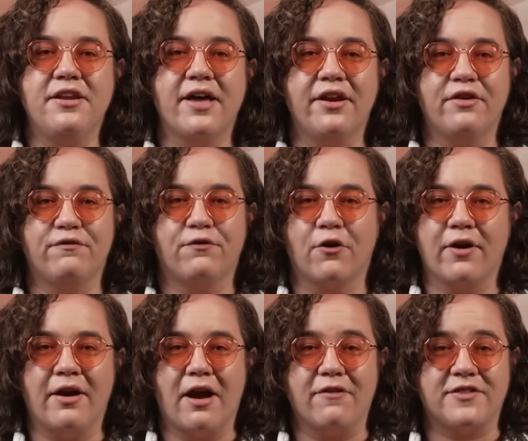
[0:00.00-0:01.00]
none of
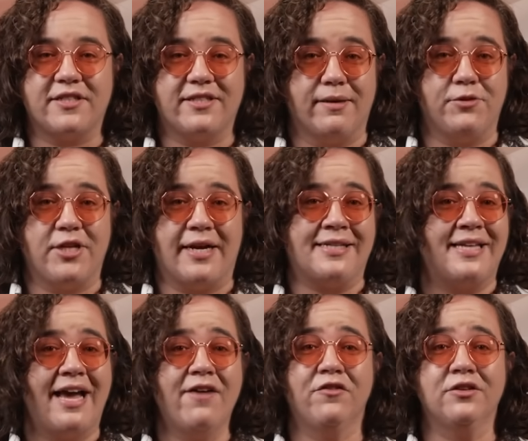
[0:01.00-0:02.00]
Voronov's subjects
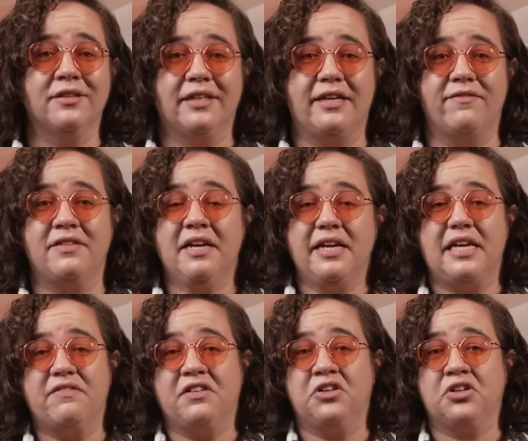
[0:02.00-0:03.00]
ever lived
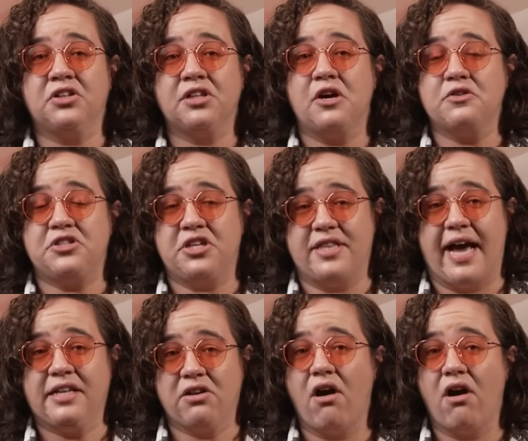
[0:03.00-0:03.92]
even close to that